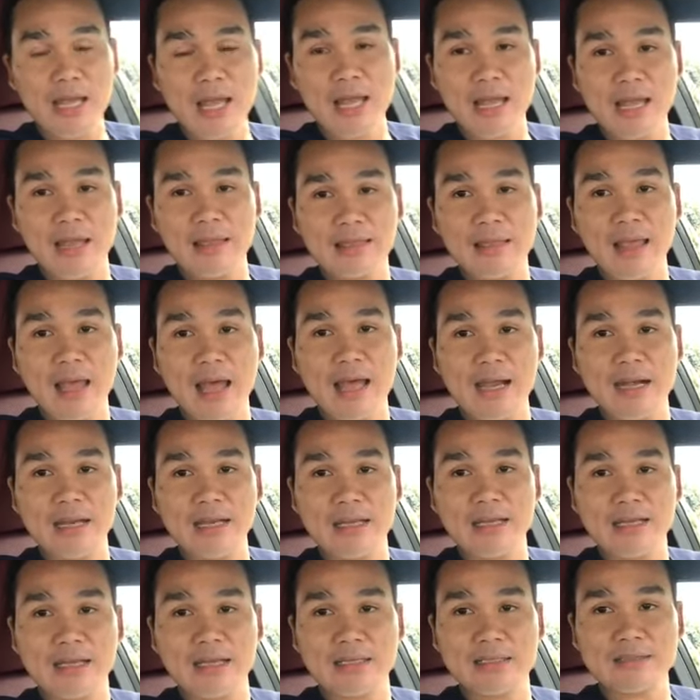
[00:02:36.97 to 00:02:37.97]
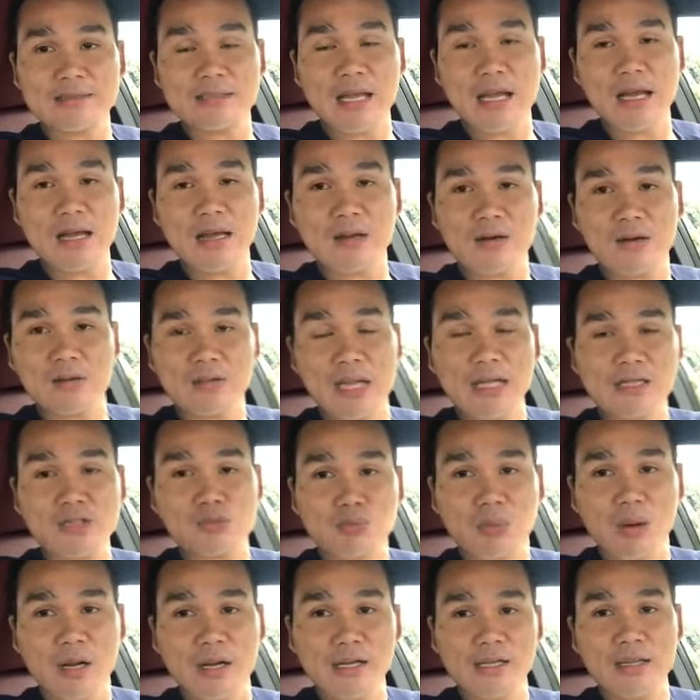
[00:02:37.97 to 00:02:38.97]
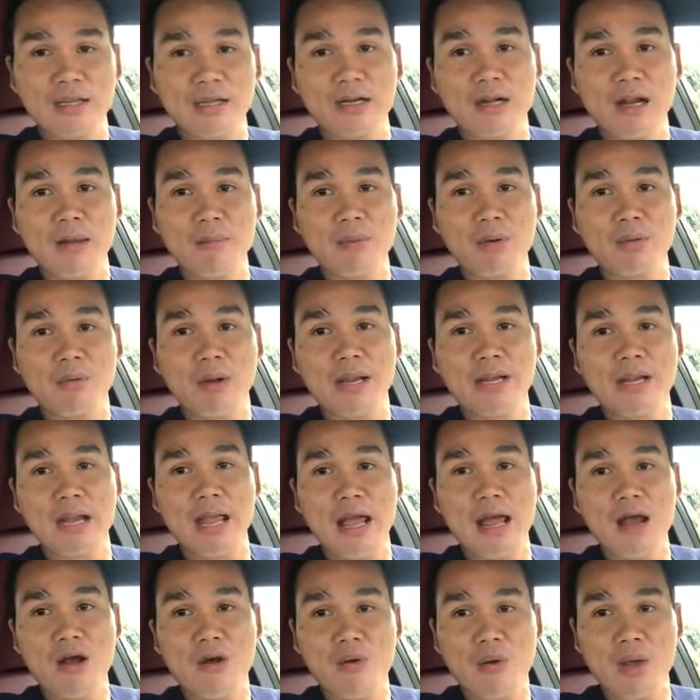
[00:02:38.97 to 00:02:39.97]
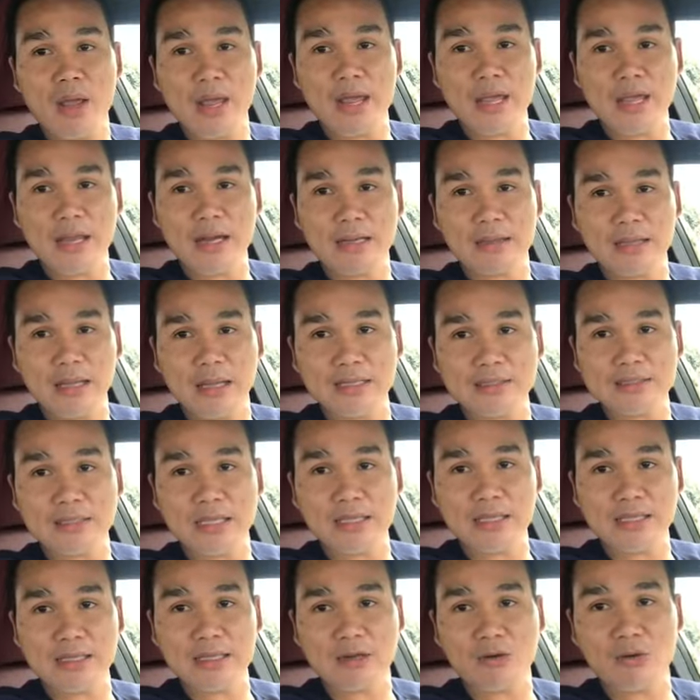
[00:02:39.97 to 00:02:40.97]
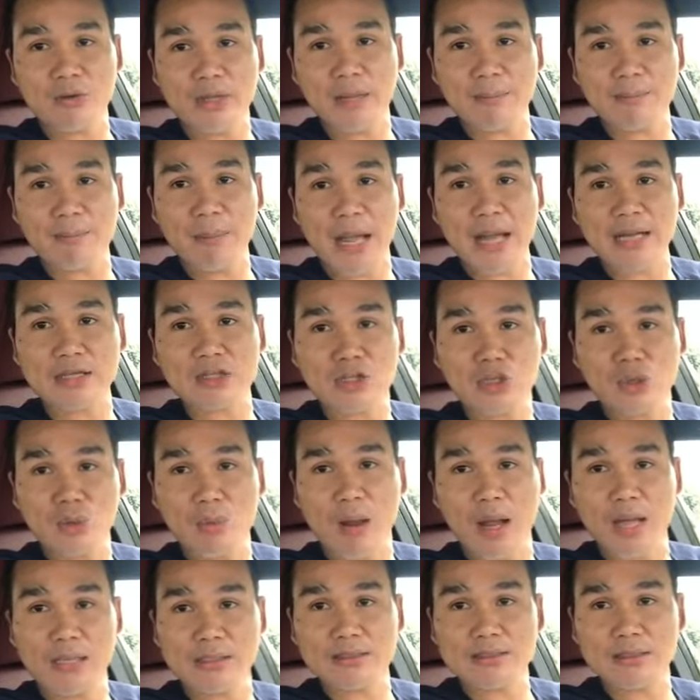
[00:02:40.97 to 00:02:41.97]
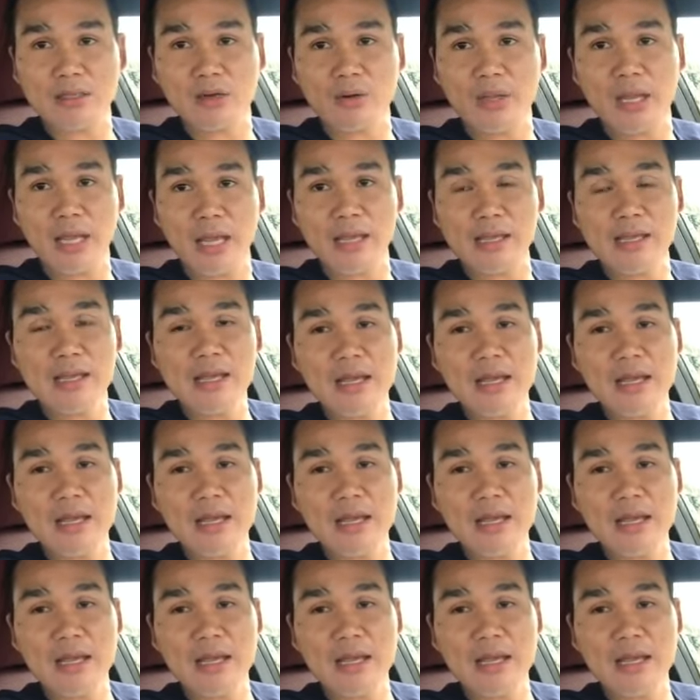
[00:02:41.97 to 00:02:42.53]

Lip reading: and that's running their number right now, and they said that they'll get back to us, okay?